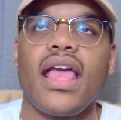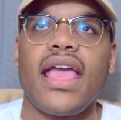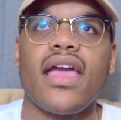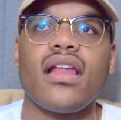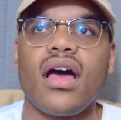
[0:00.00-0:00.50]

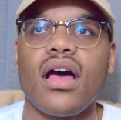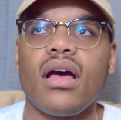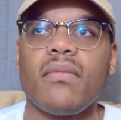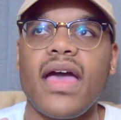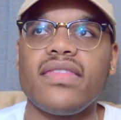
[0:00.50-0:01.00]
And
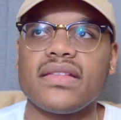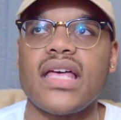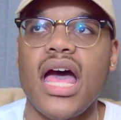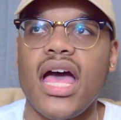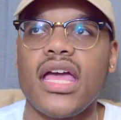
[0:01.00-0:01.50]
at the
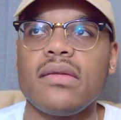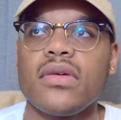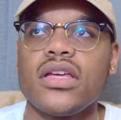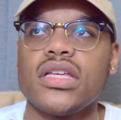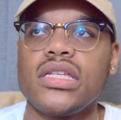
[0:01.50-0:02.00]
time,
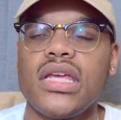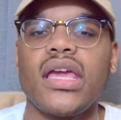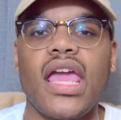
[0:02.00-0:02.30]
she